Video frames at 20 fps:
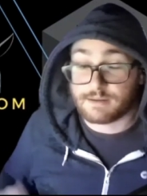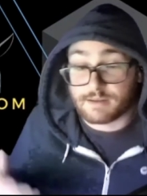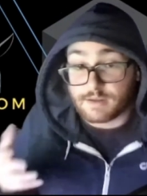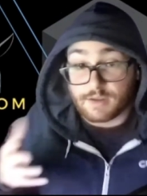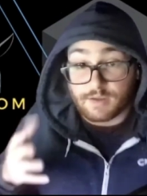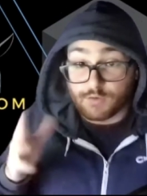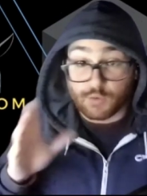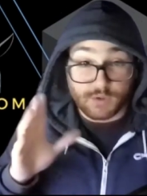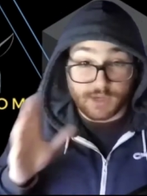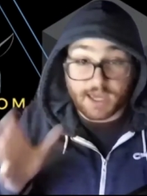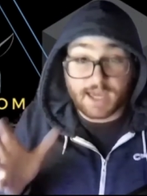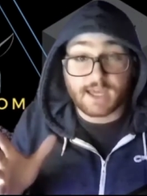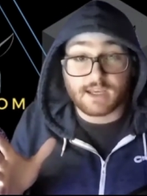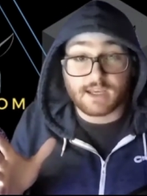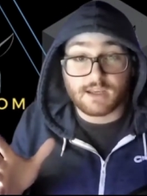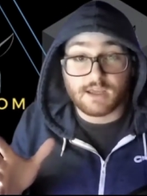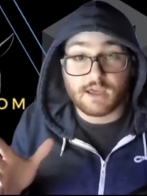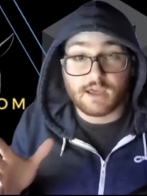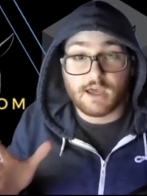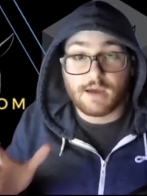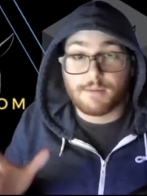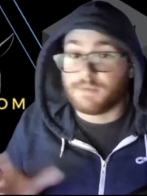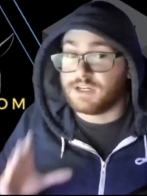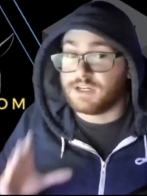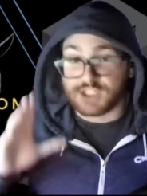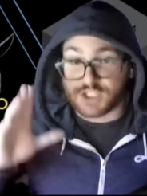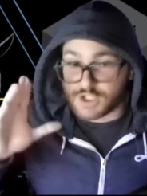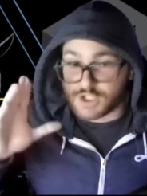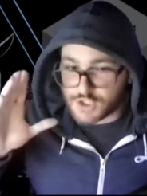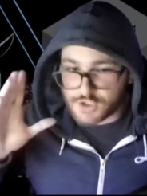You can, but
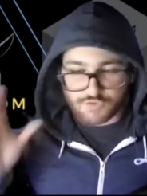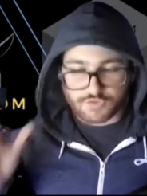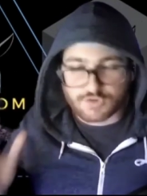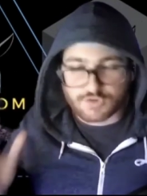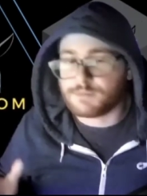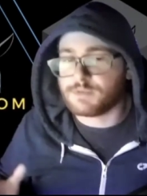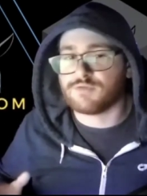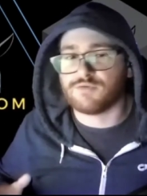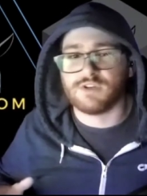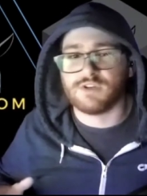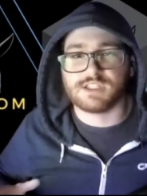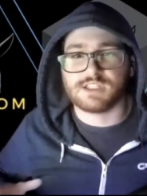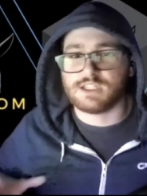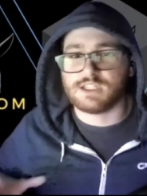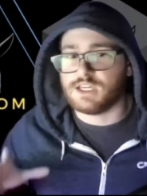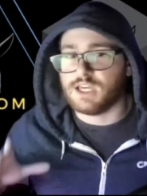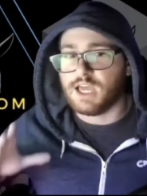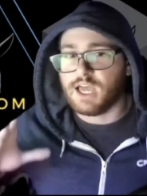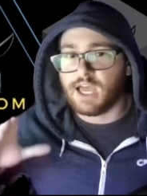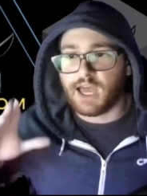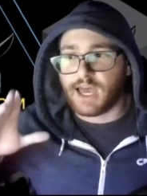it's extremely risky.